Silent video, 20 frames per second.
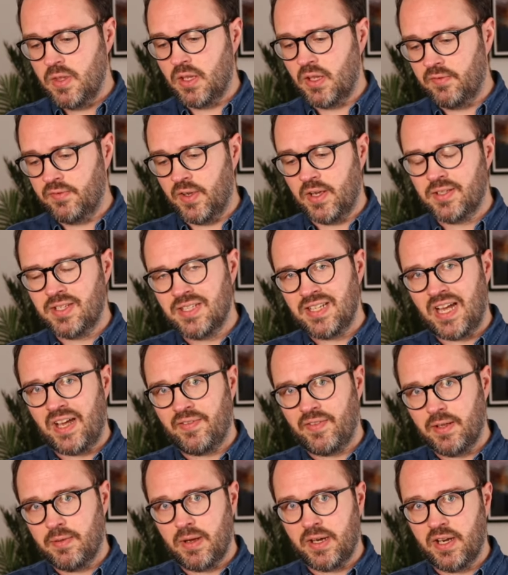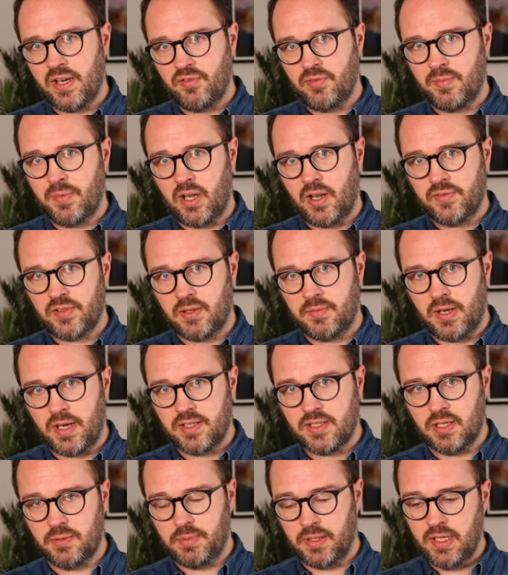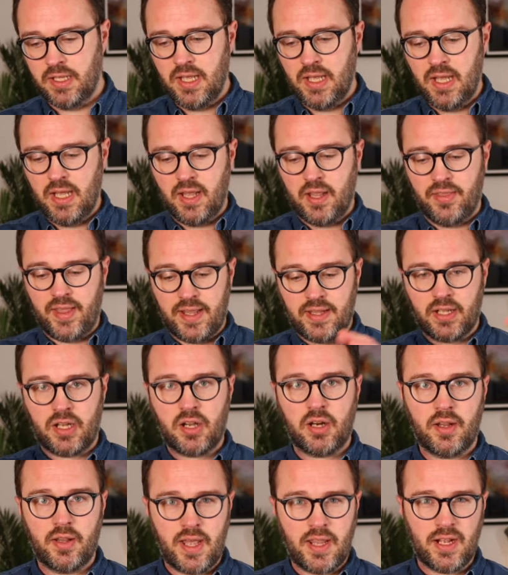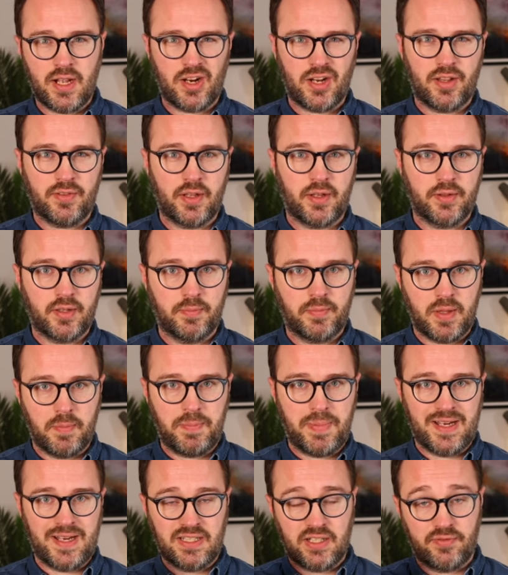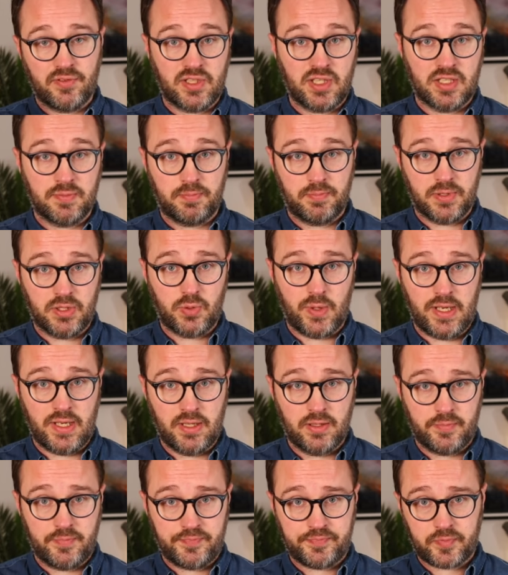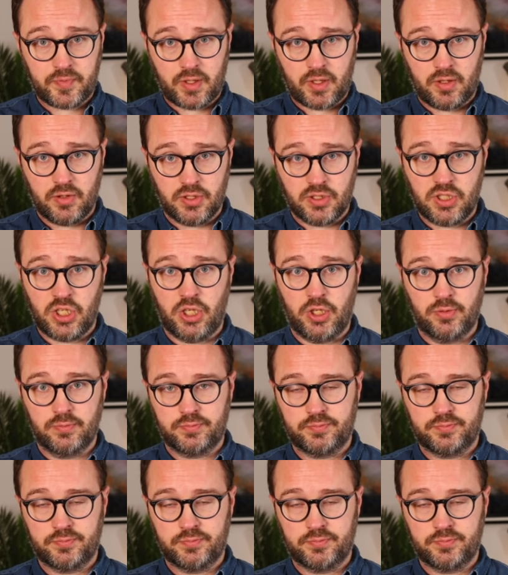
versus having money from a Lifetime ISA. But that they're the big differences between the two.